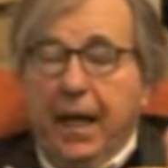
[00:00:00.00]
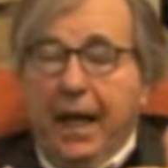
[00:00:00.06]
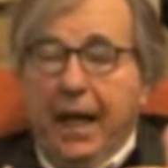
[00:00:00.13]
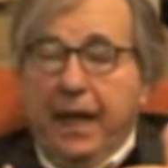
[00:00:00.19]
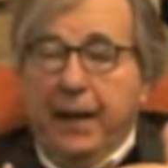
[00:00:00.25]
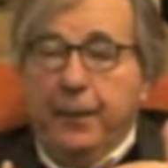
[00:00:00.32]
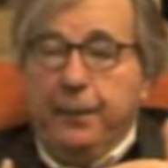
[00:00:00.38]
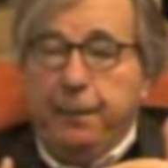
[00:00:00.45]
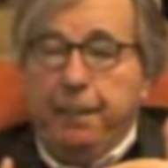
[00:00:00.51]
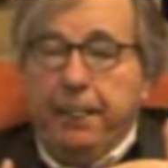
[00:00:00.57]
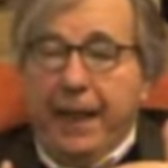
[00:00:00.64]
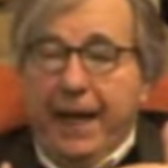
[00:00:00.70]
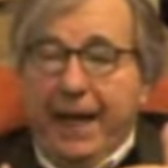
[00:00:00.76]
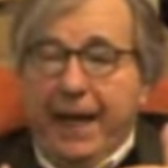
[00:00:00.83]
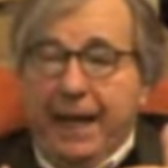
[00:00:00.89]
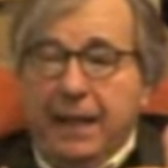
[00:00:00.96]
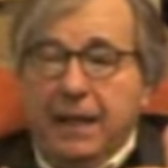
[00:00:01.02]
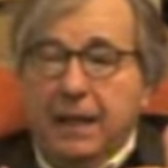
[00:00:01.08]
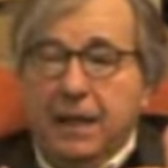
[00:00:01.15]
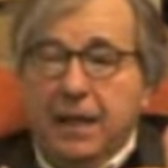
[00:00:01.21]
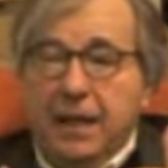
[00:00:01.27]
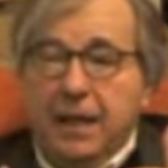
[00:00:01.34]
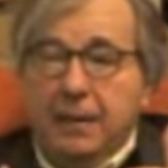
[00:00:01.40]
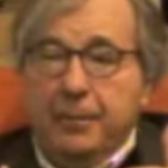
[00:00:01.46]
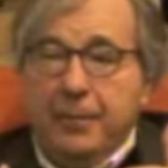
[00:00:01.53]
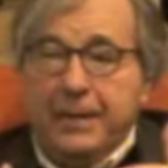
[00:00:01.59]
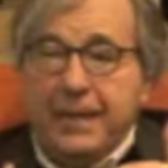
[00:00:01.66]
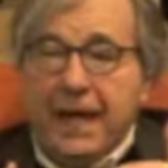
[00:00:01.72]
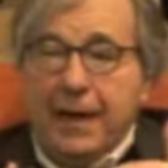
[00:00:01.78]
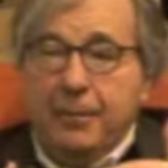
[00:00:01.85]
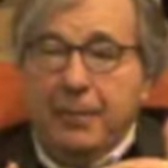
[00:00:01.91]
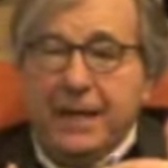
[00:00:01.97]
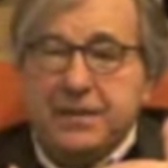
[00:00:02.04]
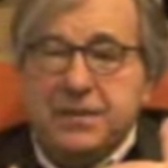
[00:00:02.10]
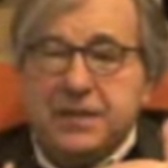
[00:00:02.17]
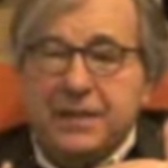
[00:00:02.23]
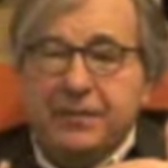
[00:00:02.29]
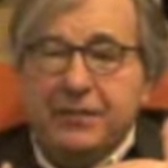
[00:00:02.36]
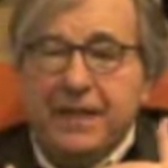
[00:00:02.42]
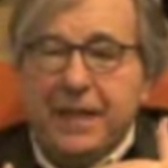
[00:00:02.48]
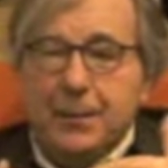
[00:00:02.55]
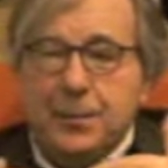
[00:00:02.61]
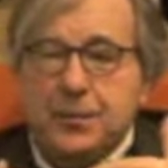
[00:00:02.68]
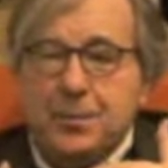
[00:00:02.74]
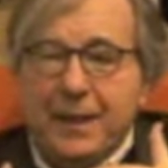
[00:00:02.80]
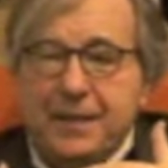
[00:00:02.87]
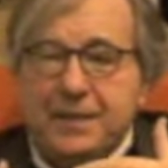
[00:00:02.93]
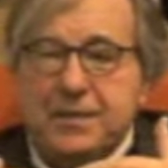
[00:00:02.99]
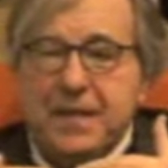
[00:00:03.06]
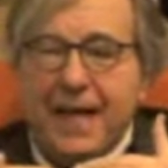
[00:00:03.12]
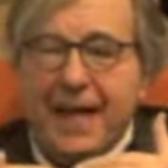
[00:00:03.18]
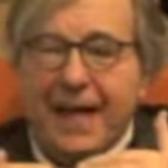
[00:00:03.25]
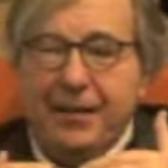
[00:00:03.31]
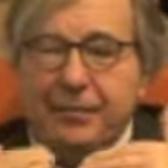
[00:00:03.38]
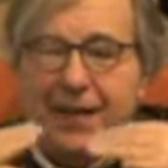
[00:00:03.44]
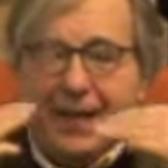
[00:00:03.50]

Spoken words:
But Ambassador Williams must have